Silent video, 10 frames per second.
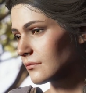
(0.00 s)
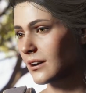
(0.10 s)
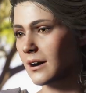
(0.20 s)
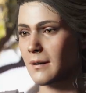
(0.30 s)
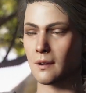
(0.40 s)
Am
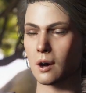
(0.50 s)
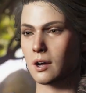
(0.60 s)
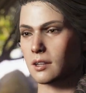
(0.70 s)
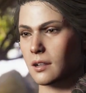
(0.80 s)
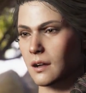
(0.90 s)
I
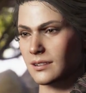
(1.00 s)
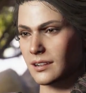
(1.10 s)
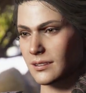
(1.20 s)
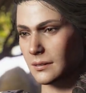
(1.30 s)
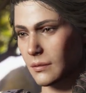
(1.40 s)
ever
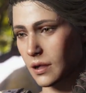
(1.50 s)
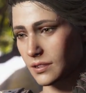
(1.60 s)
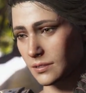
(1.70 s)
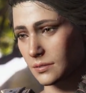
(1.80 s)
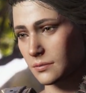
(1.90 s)
not in
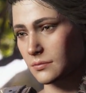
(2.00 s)
trouble?